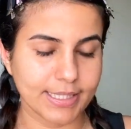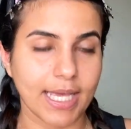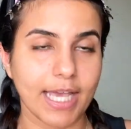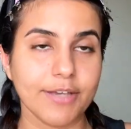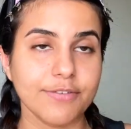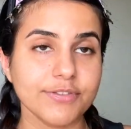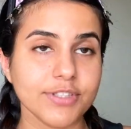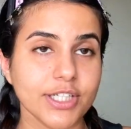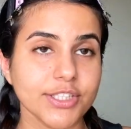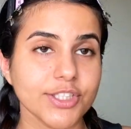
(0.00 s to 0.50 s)

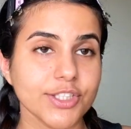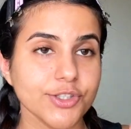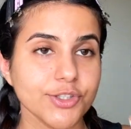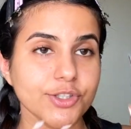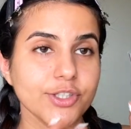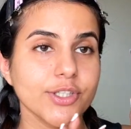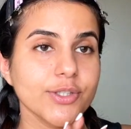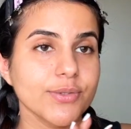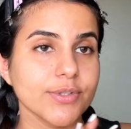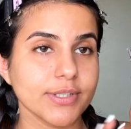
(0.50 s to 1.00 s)
I started to
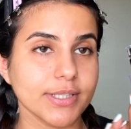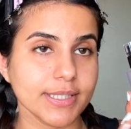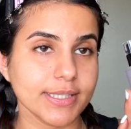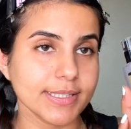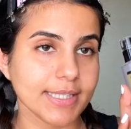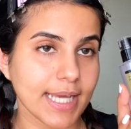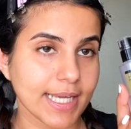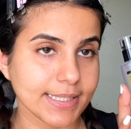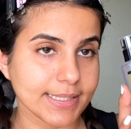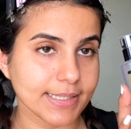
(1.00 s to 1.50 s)
use
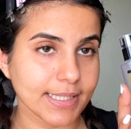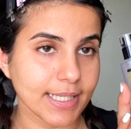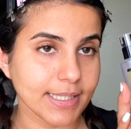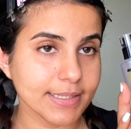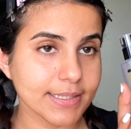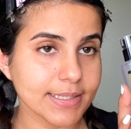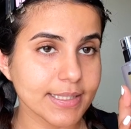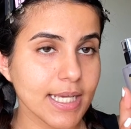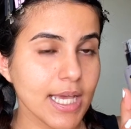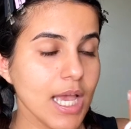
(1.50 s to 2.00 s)
this
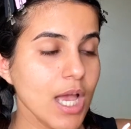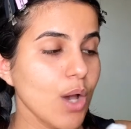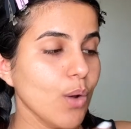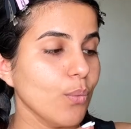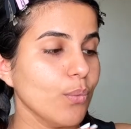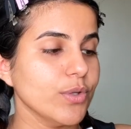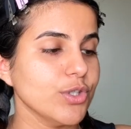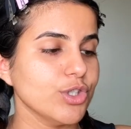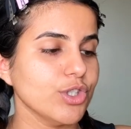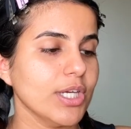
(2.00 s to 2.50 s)
essence,
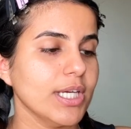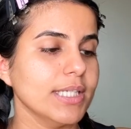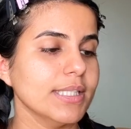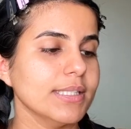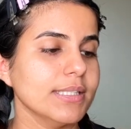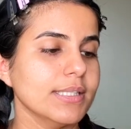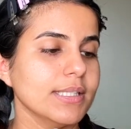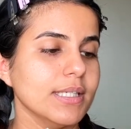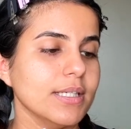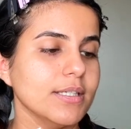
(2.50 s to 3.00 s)
which
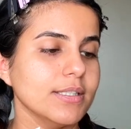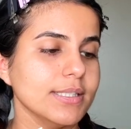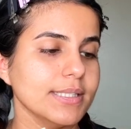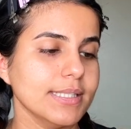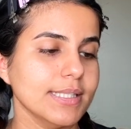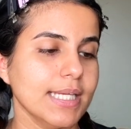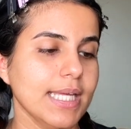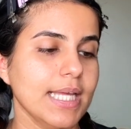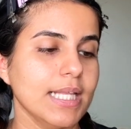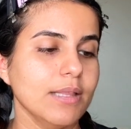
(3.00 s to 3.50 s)
is the
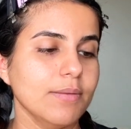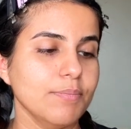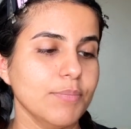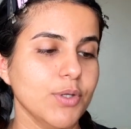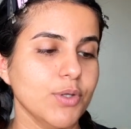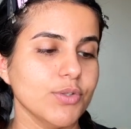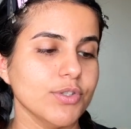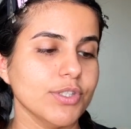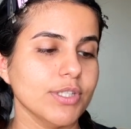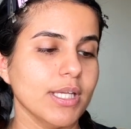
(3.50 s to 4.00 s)
Snail
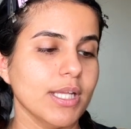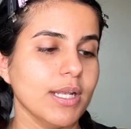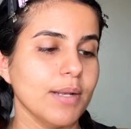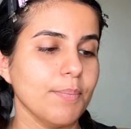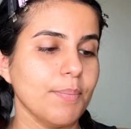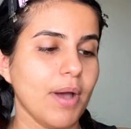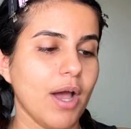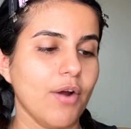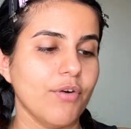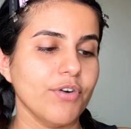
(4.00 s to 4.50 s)

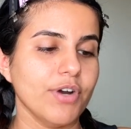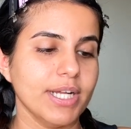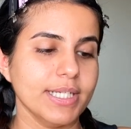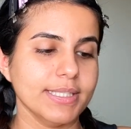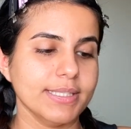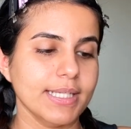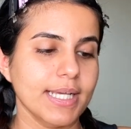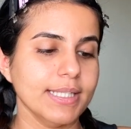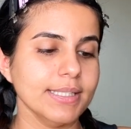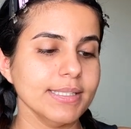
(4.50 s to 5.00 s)
Mucin Power
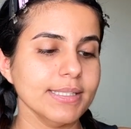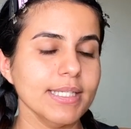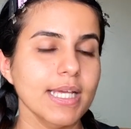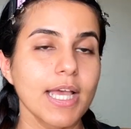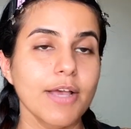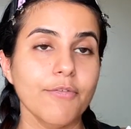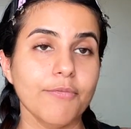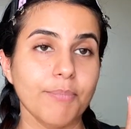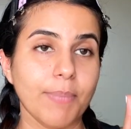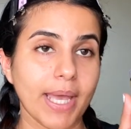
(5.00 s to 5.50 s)
Essence
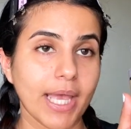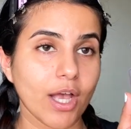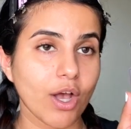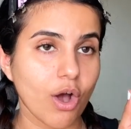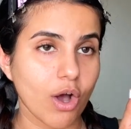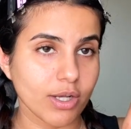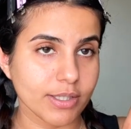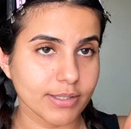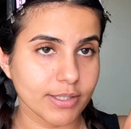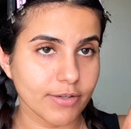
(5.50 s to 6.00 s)
by
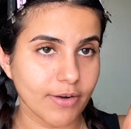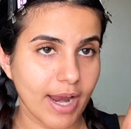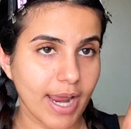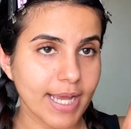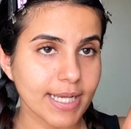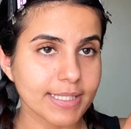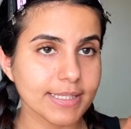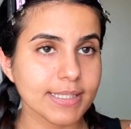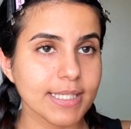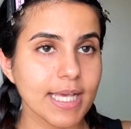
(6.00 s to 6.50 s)
COSRX.